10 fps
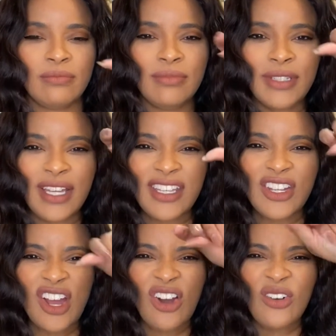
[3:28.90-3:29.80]
like, you
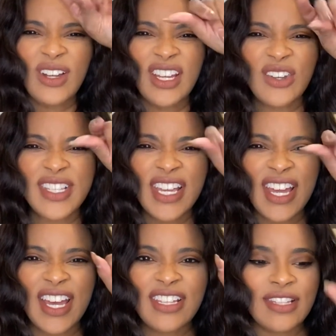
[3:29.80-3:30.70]
know, it goes like
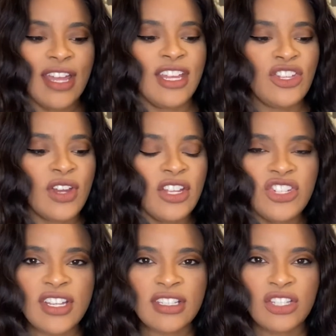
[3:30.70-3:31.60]
this, and then you can
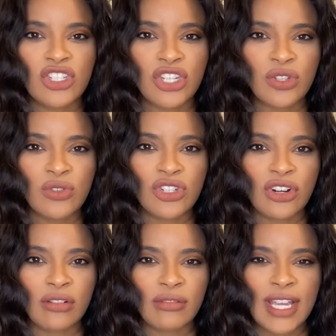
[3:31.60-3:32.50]
just choose
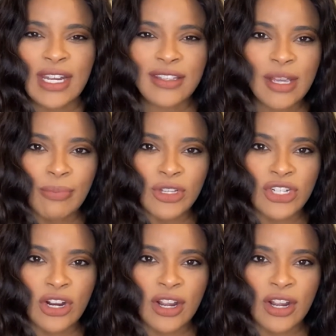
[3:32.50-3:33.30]
your heating temperature,